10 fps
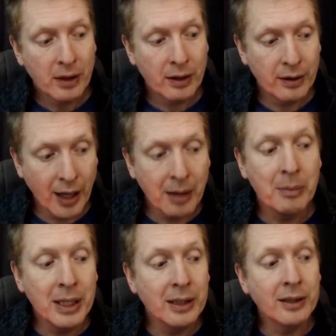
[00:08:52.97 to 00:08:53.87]
that
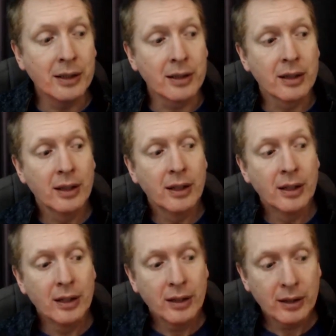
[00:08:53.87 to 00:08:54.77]
means
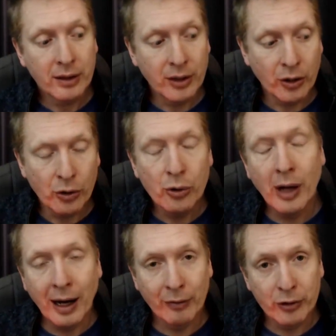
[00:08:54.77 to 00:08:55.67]
that you
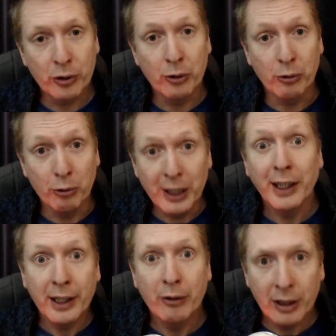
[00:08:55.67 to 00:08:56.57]
have to
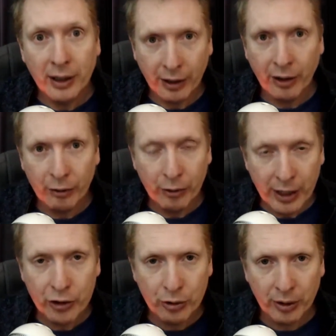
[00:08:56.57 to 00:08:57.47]
really, really
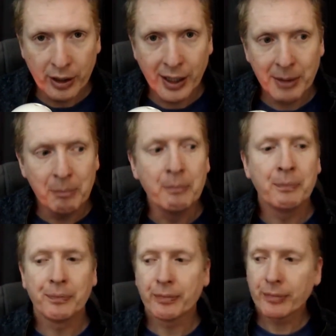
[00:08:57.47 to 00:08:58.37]
raise your game.
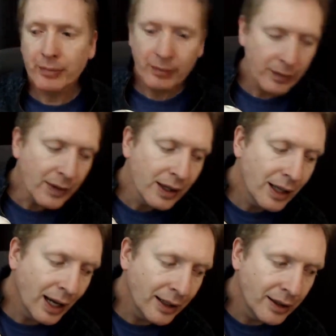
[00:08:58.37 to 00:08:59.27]

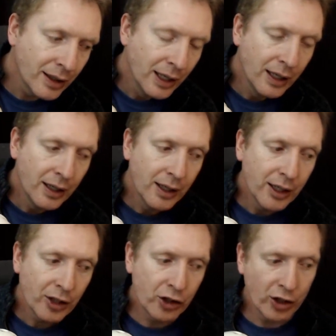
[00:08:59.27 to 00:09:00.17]
And
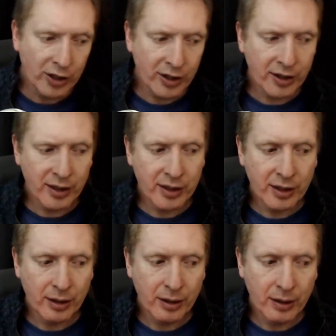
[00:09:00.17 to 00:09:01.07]
just as
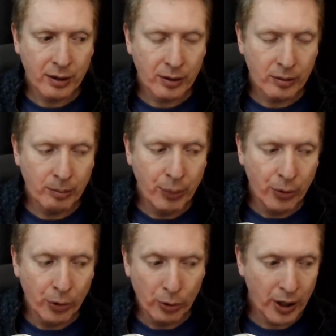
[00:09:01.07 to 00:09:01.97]

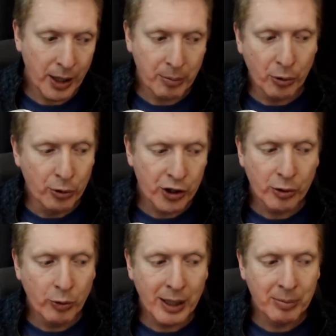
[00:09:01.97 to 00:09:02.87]
bro, uh,
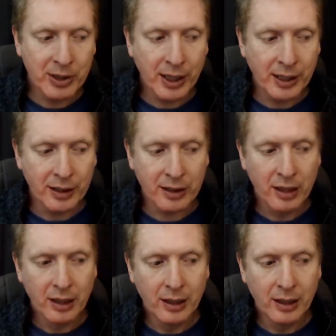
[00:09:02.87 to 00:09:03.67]
brochure websites